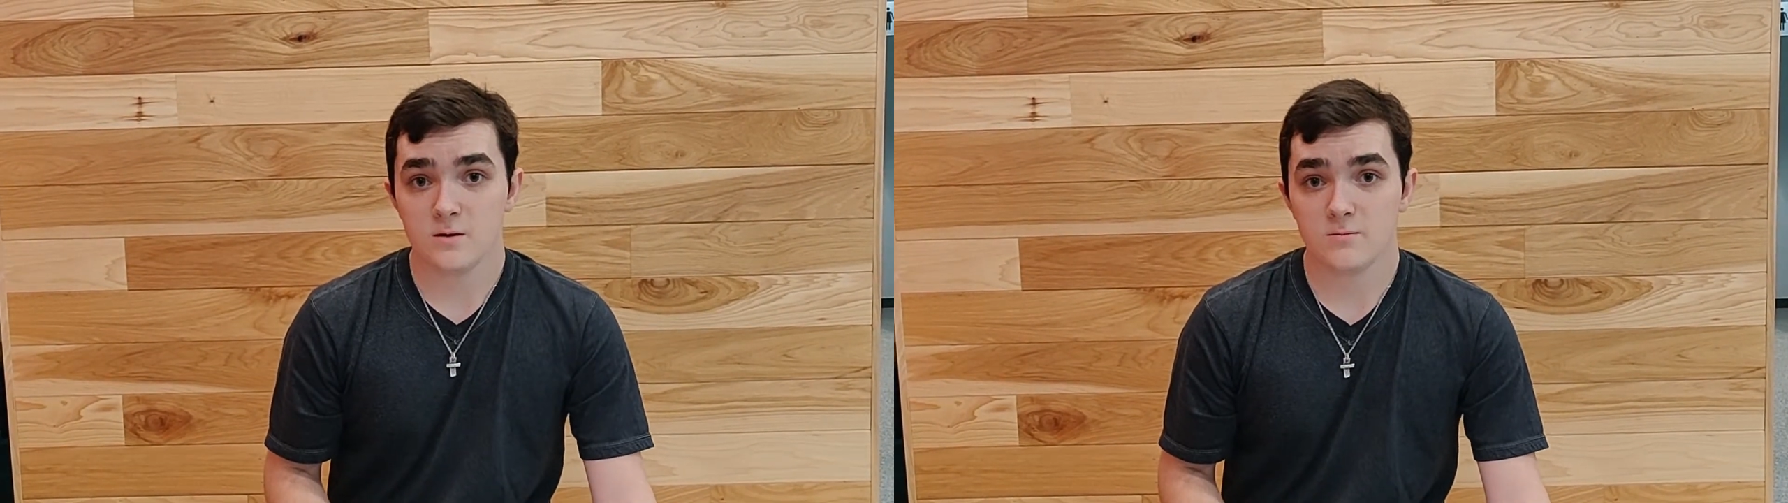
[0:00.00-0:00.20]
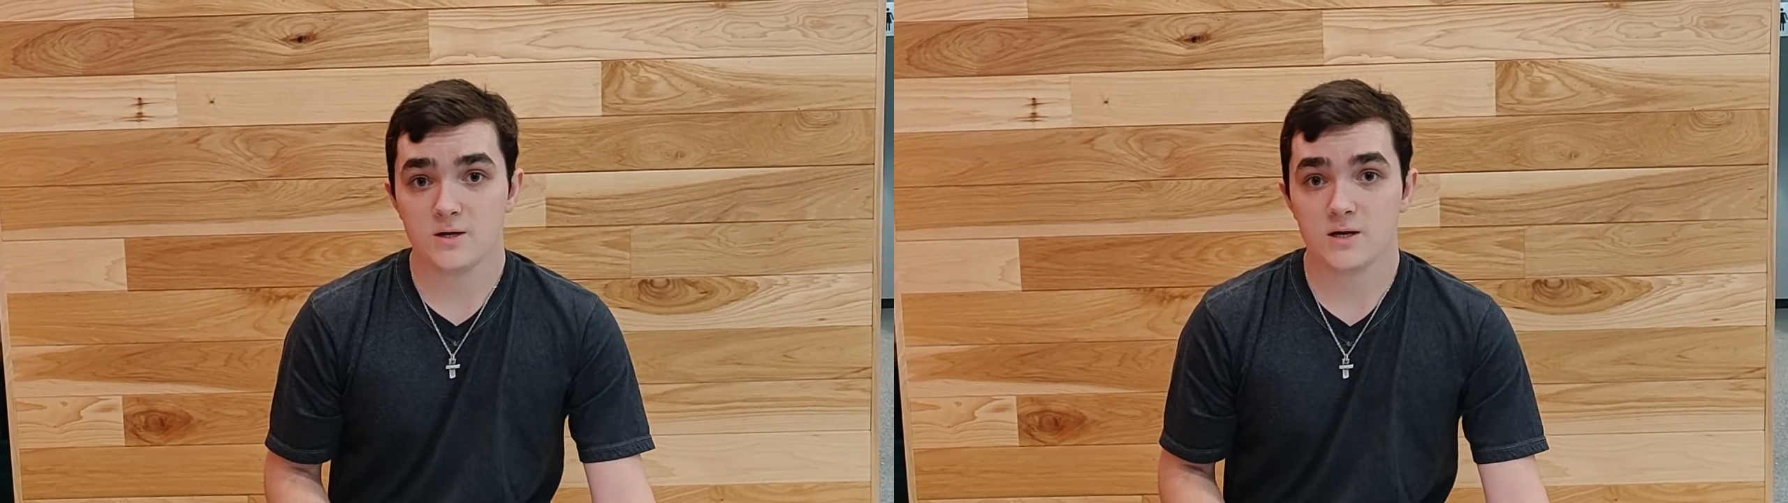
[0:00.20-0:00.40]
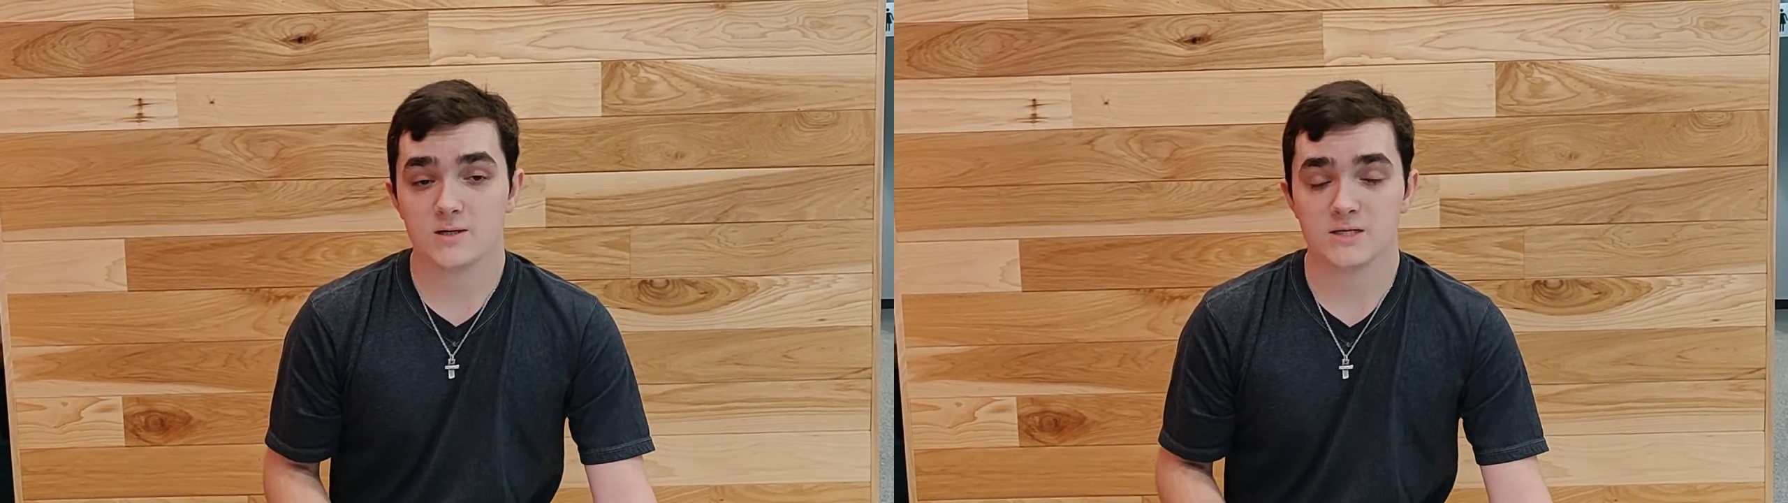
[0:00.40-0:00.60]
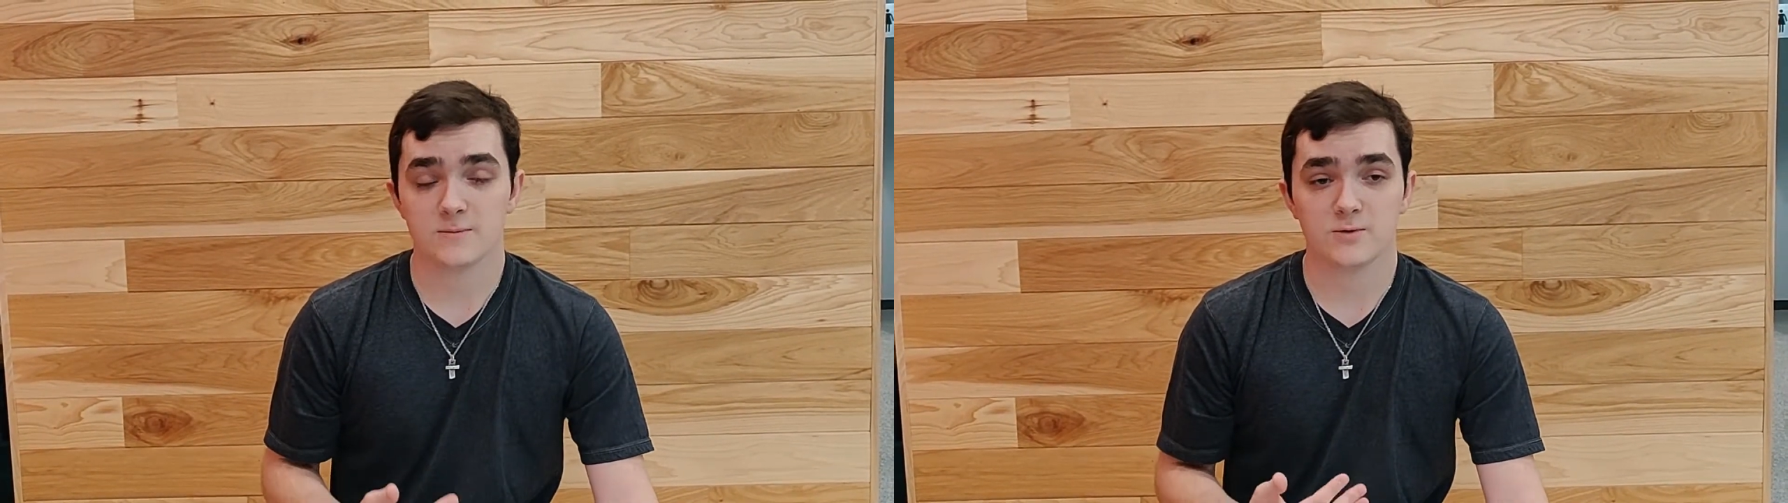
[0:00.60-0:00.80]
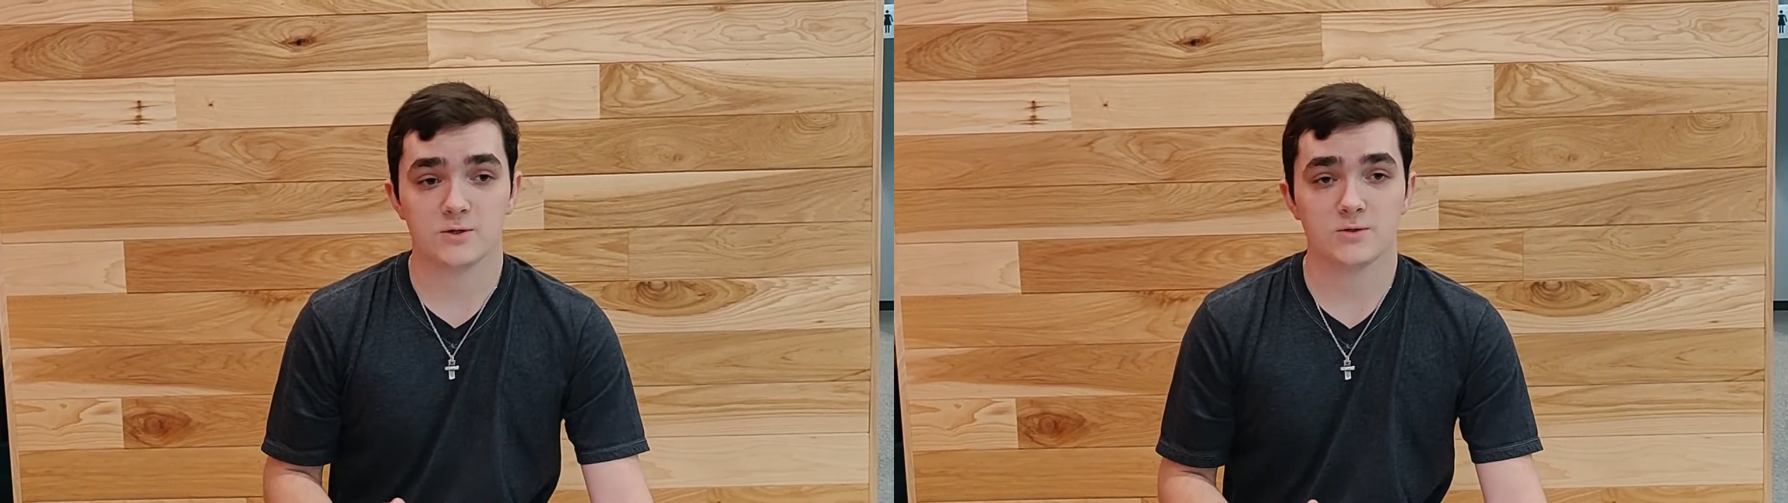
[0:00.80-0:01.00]
because
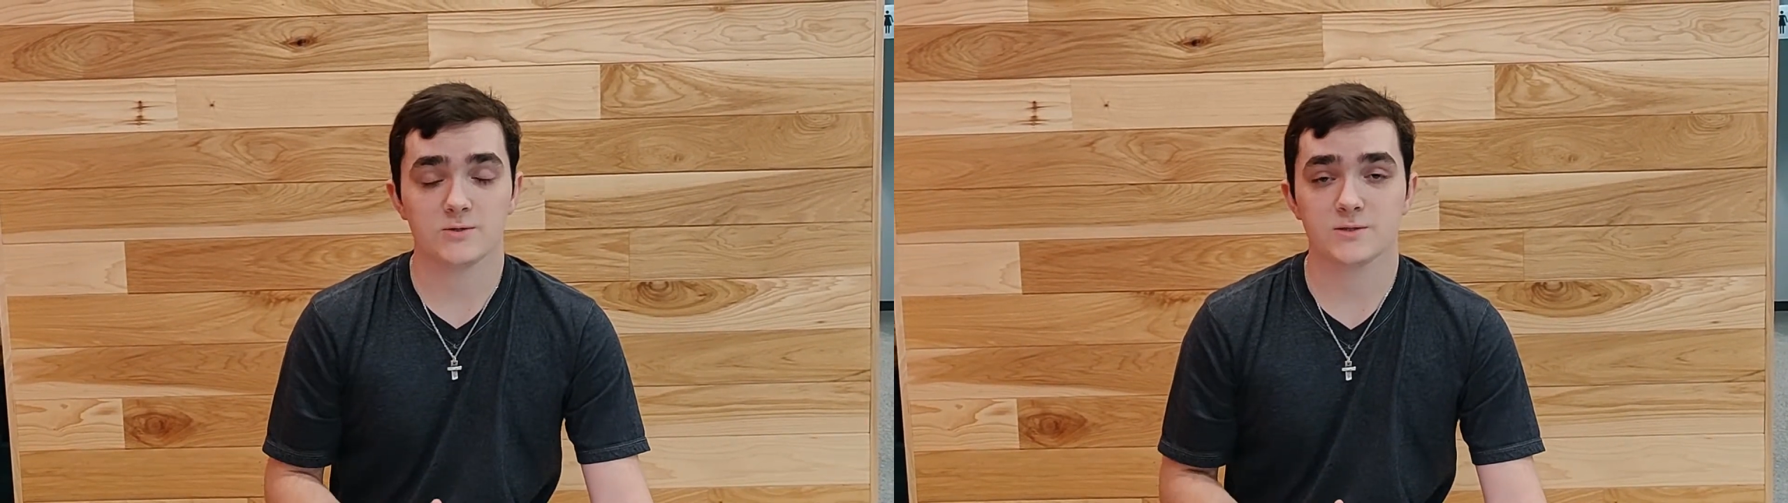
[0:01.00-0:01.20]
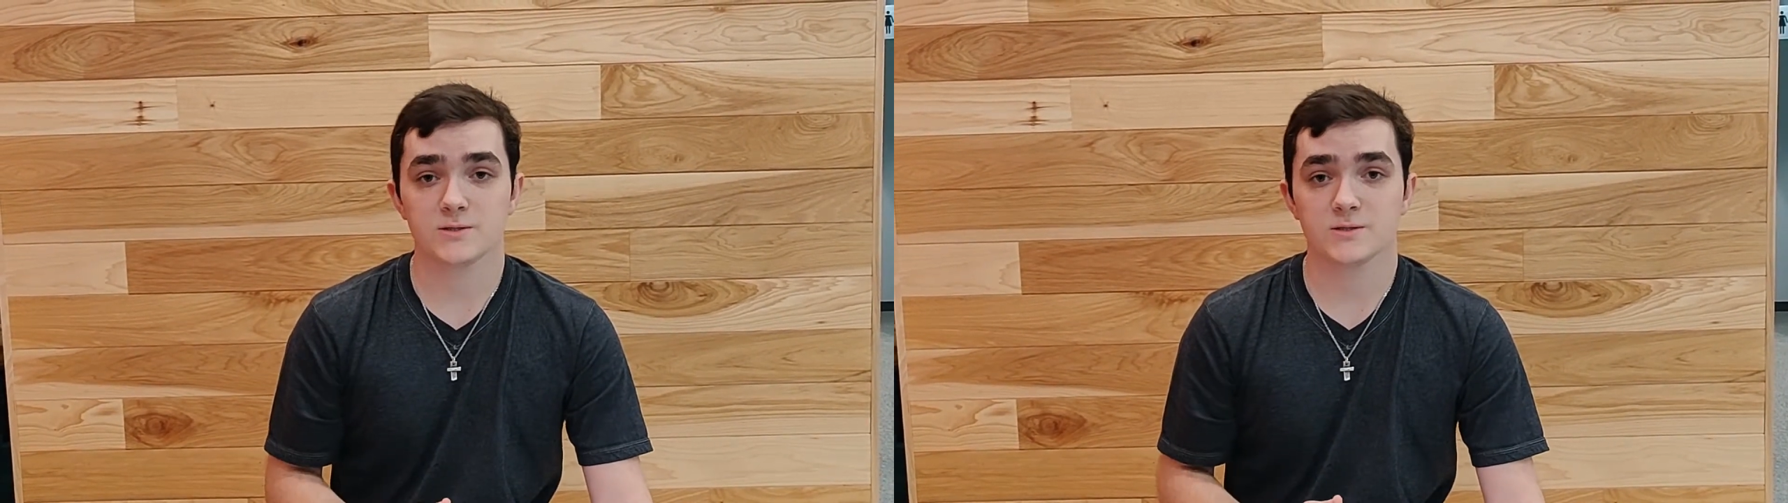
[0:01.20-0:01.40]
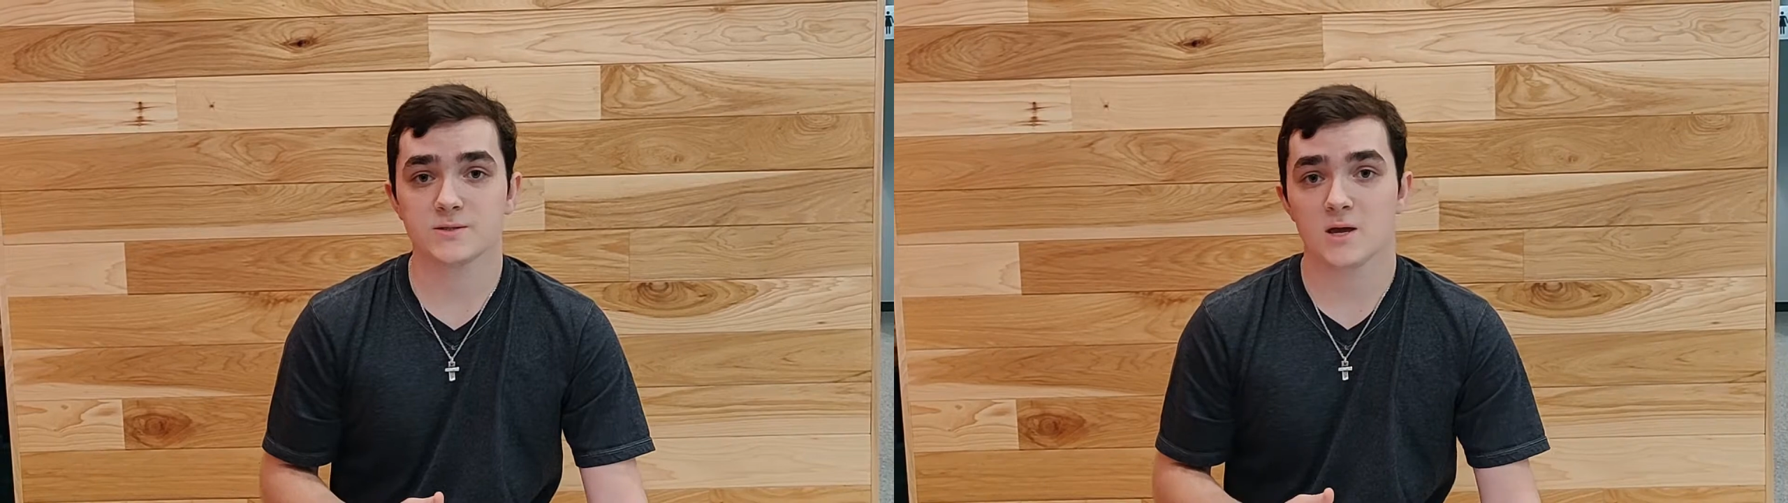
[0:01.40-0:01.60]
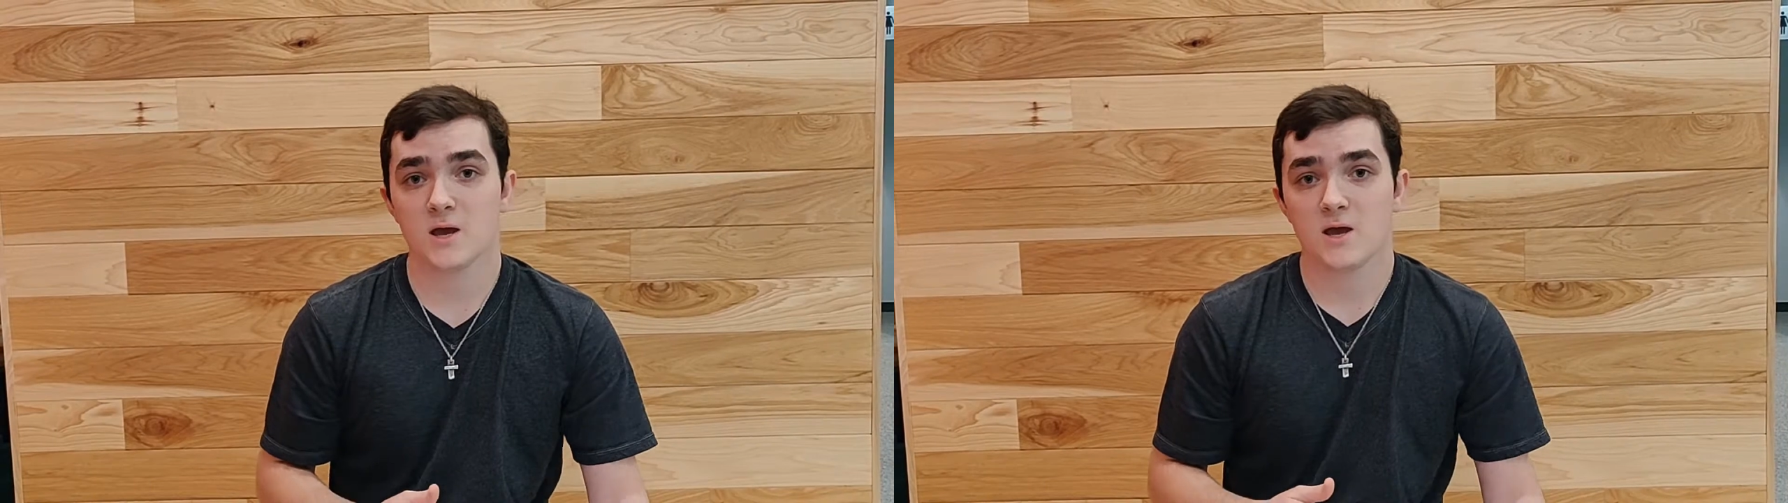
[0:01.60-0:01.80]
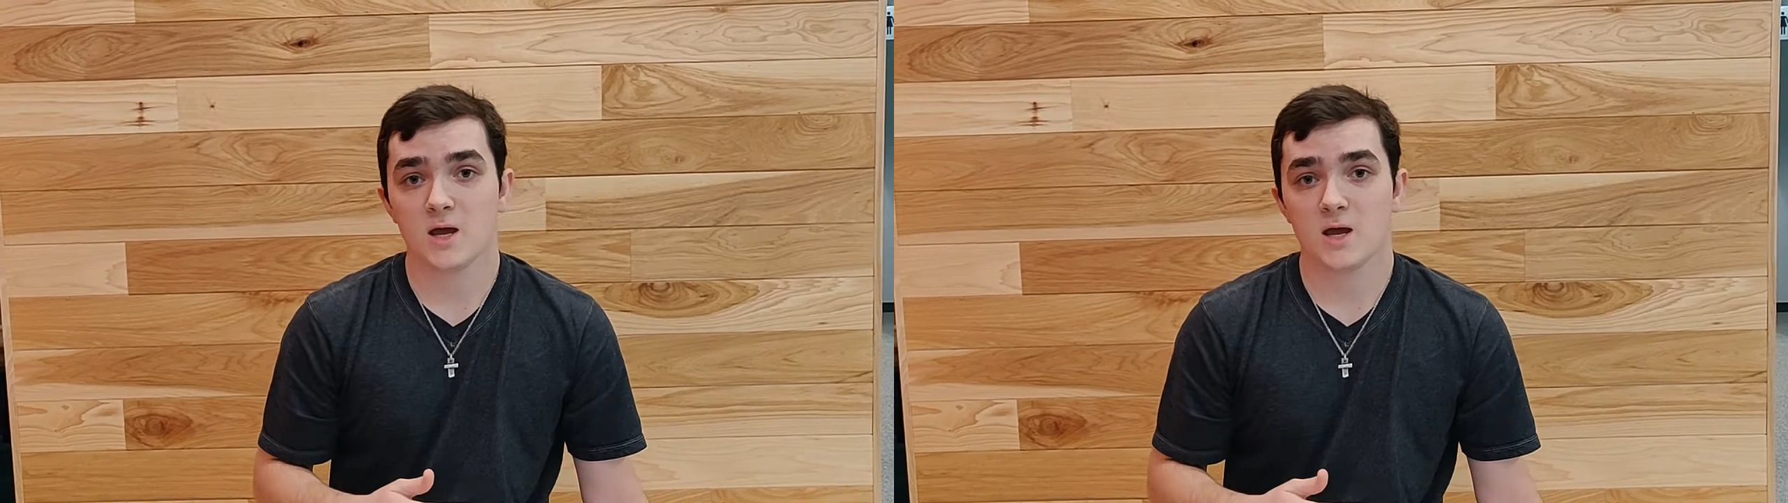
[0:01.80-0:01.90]
it produces